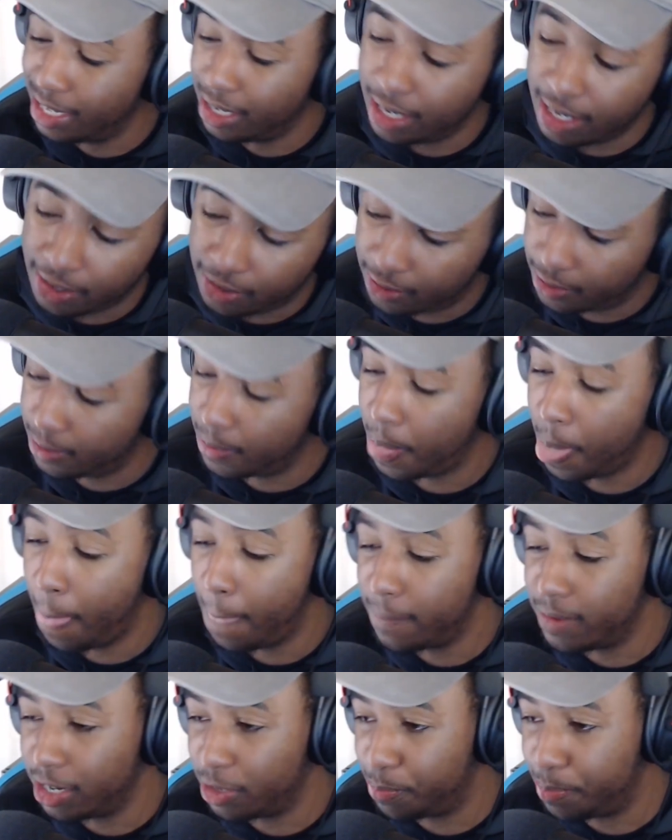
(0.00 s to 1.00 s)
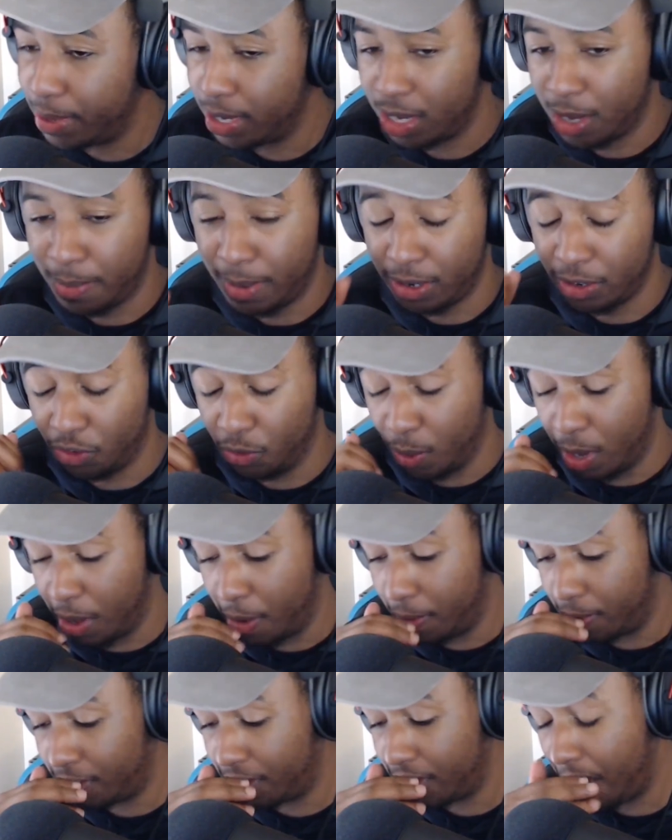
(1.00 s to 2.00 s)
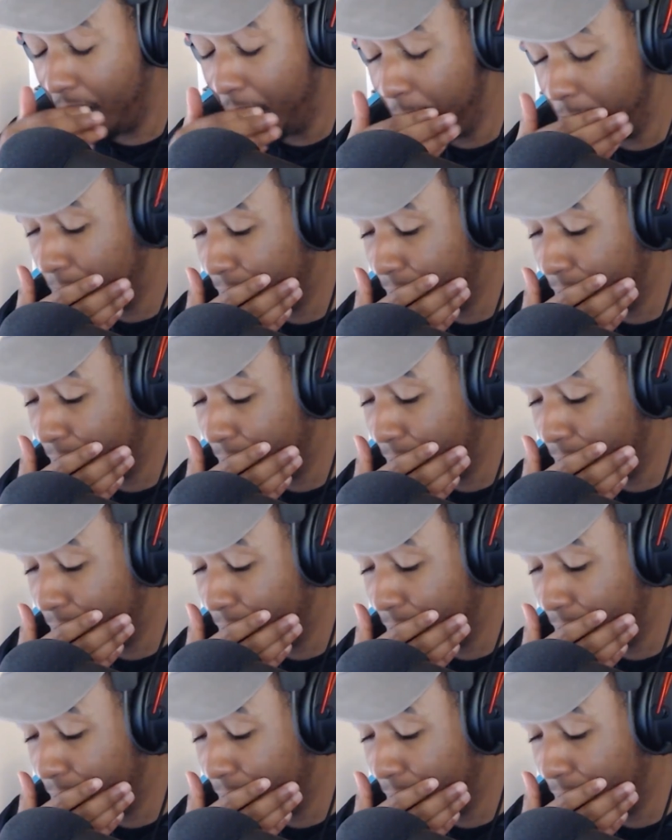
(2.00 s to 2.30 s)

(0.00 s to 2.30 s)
let's pick him out as well. So,